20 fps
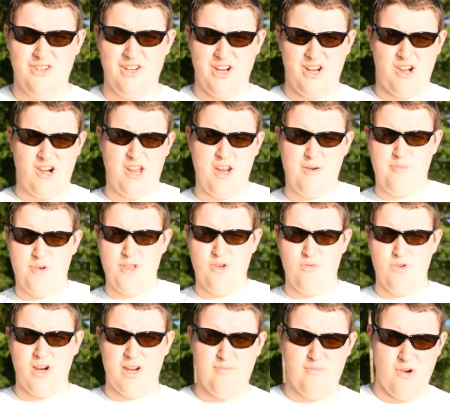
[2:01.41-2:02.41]
Got caught up on the
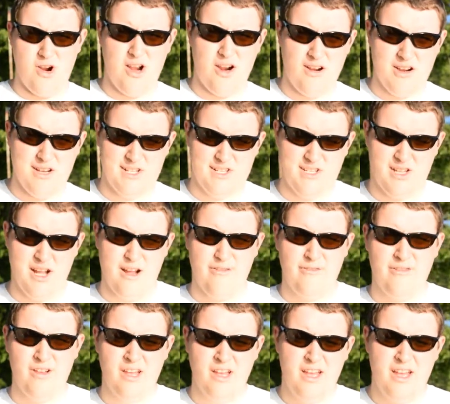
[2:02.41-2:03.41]
work in progress
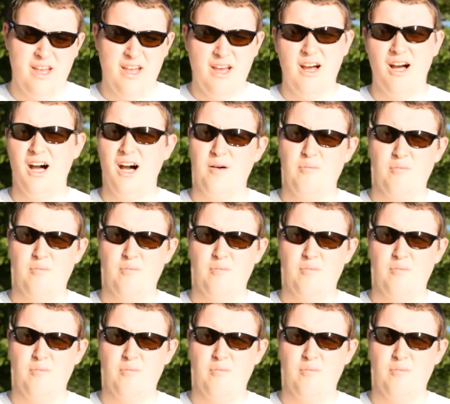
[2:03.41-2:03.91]
stuff. Uh,